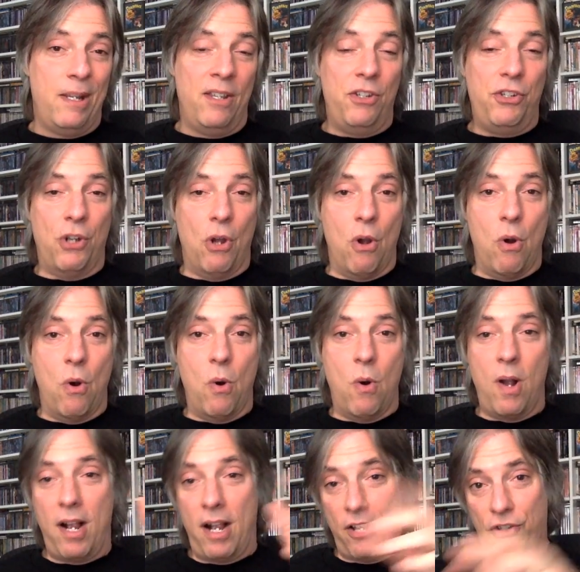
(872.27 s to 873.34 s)

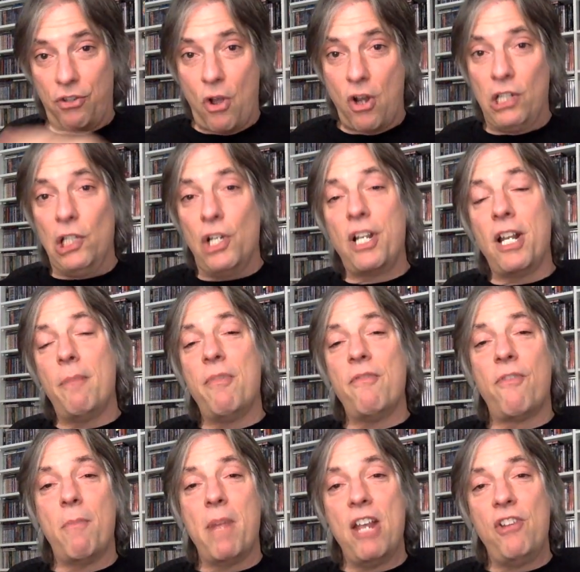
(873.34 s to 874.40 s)
So I started looking up
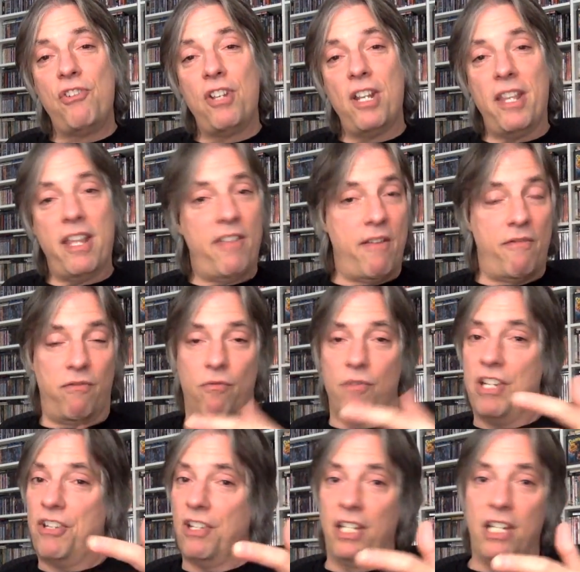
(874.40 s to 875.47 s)
information. They, have
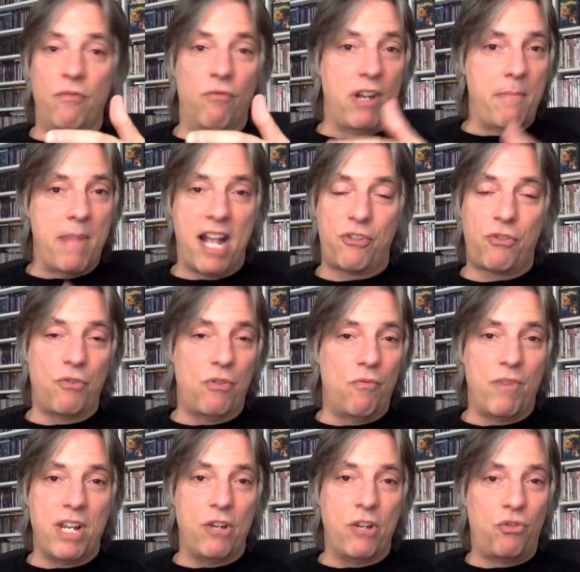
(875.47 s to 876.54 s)
recently remastered
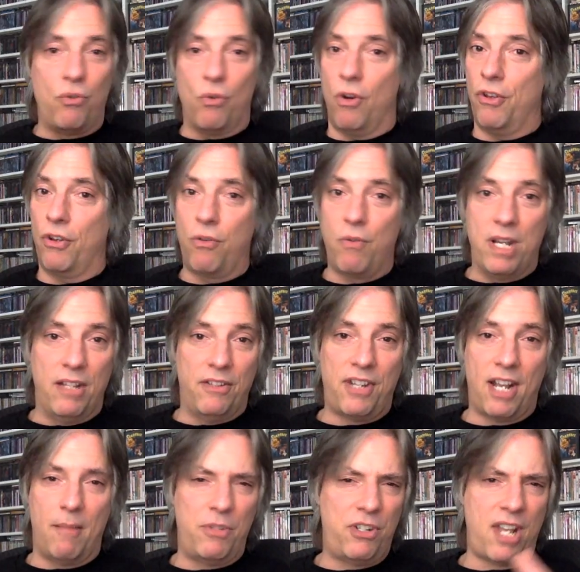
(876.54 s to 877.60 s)
and reissued all the Creedence
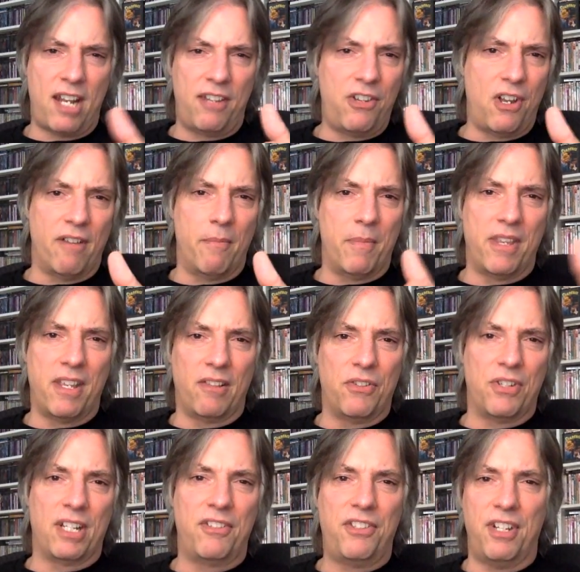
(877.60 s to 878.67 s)
albums. There's not a ton of them. I think
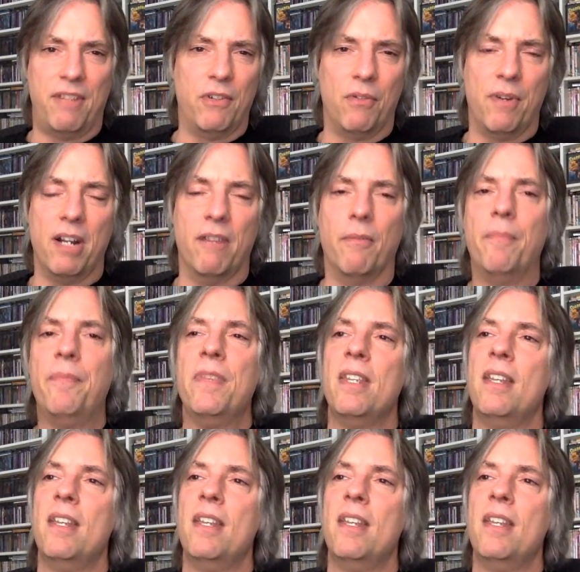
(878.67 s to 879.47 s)
there's like seven or eight of them.